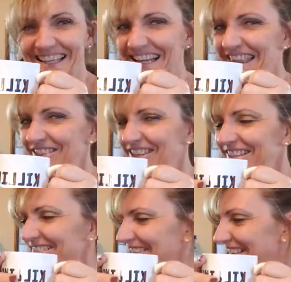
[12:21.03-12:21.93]
I love it.
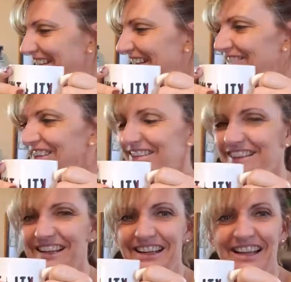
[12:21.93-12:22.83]
I love it.
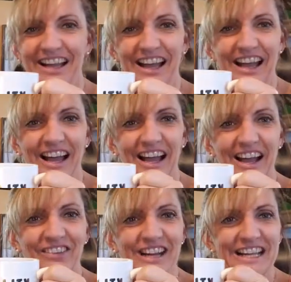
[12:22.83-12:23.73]

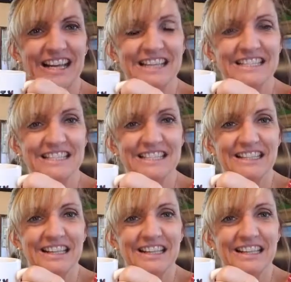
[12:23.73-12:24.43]
Alrighty, guys.